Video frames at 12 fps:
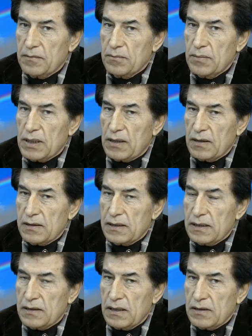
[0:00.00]
because
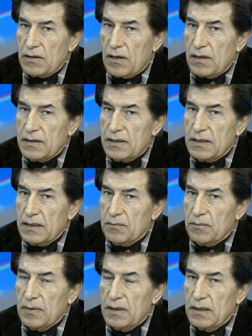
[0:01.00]
it does not seem